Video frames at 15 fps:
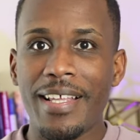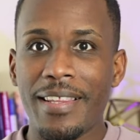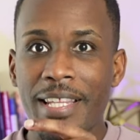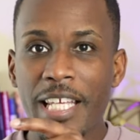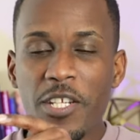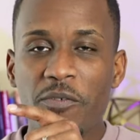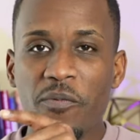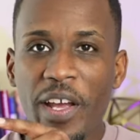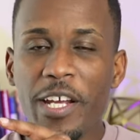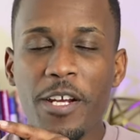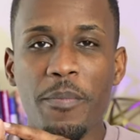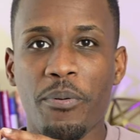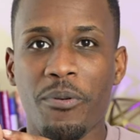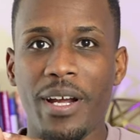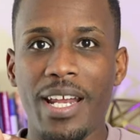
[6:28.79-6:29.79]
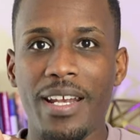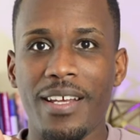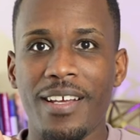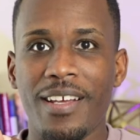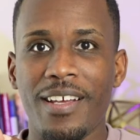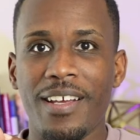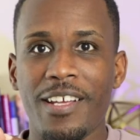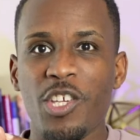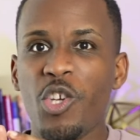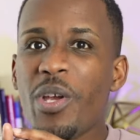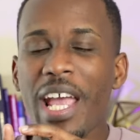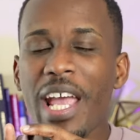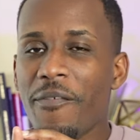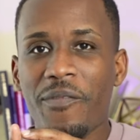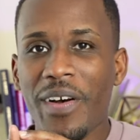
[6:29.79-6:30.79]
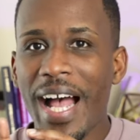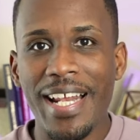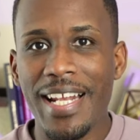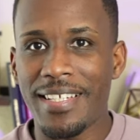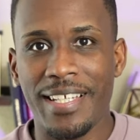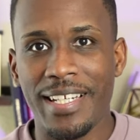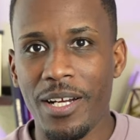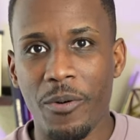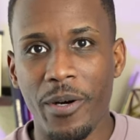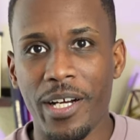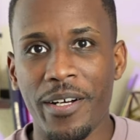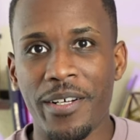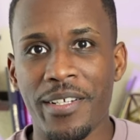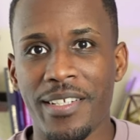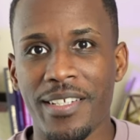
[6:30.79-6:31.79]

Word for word: This fingerprint, you can't find this anywhere else.